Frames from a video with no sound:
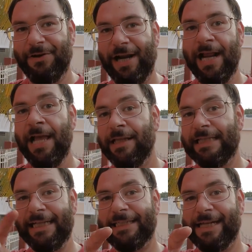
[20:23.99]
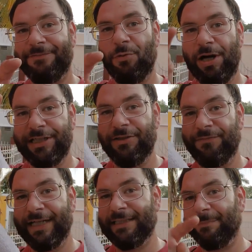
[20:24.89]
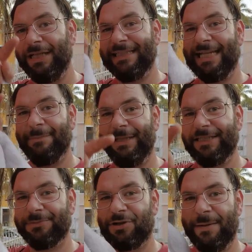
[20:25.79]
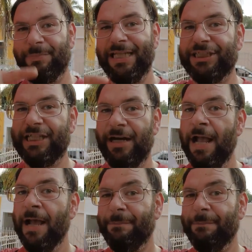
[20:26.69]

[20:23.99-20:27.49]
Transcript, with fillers: All right, thanks again for watching. Don't forget to please like, please subscribe, please share,